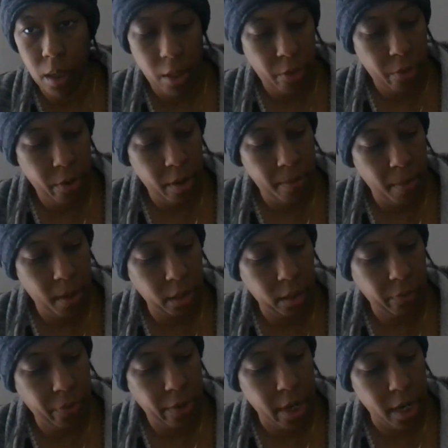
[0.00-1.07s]
Three
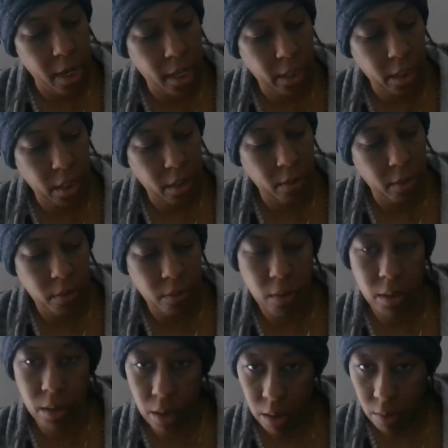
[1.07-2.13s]
months free. That's a good.
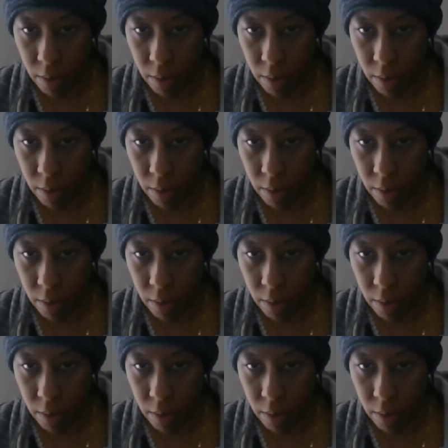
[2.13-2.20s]
That's a good